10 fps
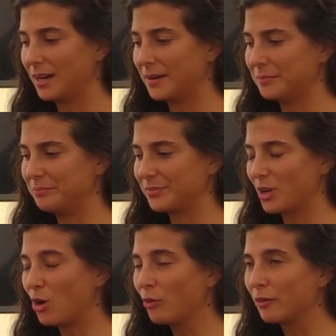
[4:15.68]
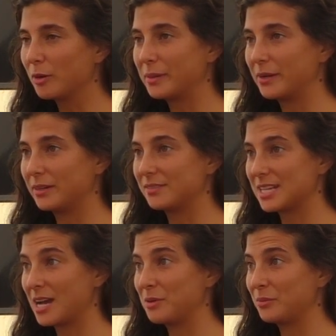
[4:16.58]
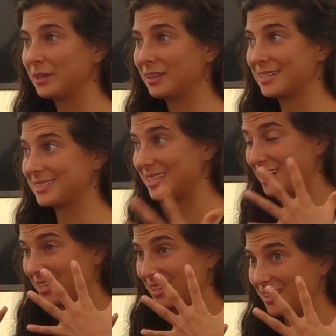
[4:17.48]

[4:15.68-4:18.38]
um, over a period of time, I realized that